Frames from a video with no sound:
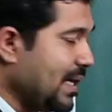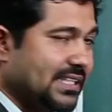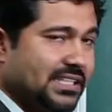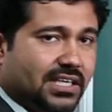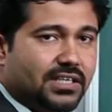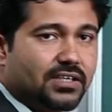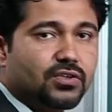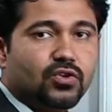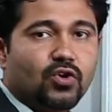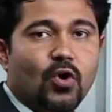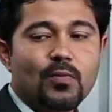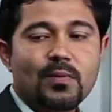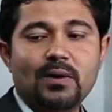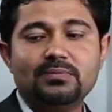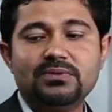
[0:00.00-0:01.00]
by the
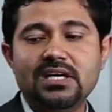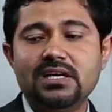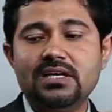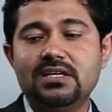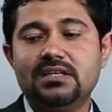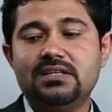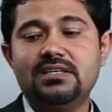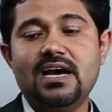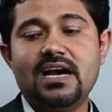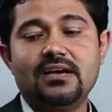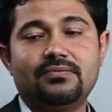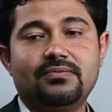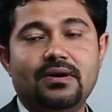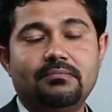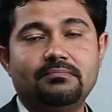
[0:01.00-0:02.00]
dome of the
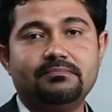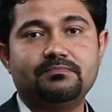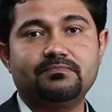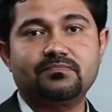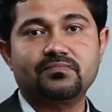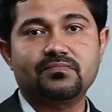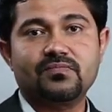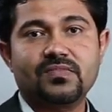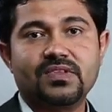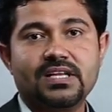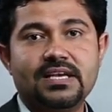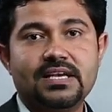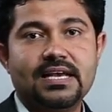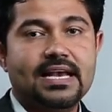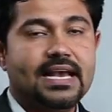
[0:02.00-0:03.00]
diaphragm.
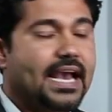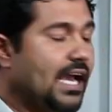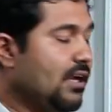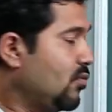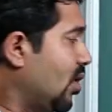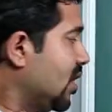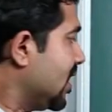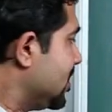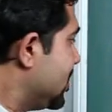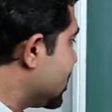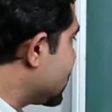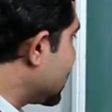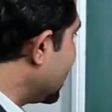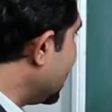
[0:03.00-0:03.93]
And what are these